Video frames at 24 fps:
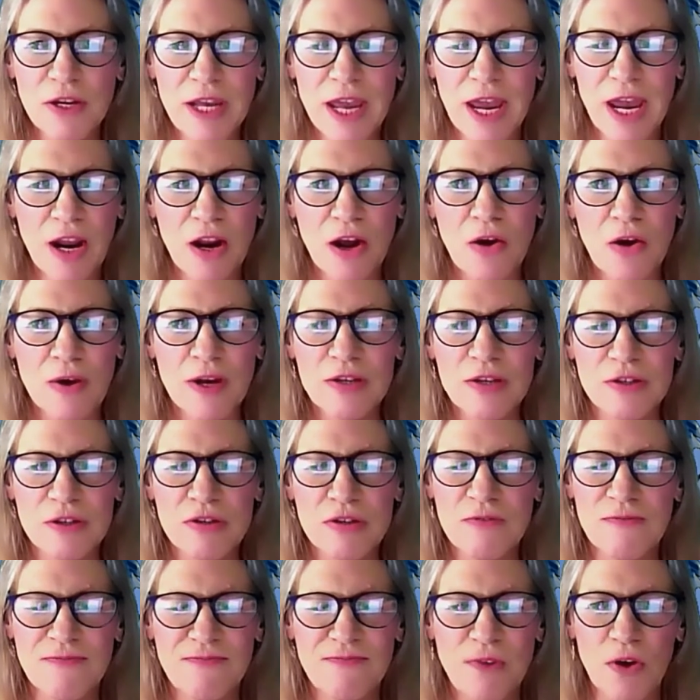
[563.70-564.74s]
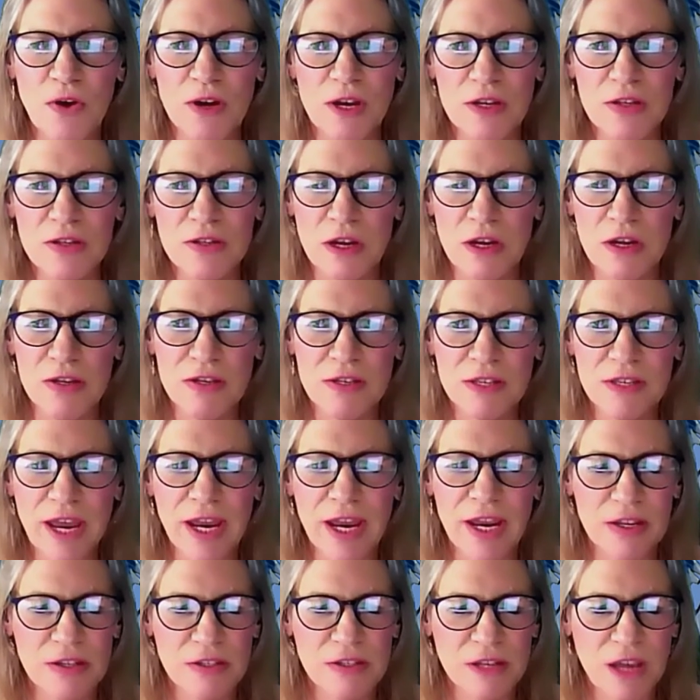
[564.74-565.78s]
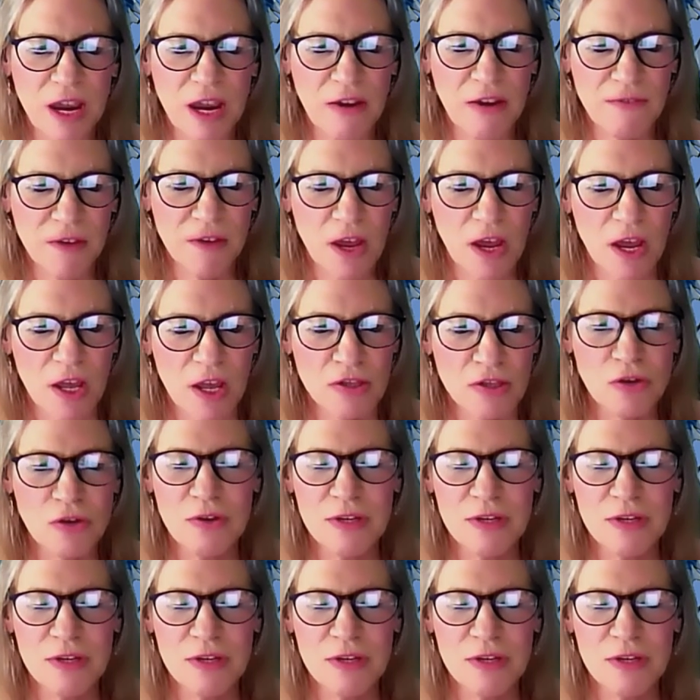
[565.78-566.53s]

and you can't always just focus on staying safe.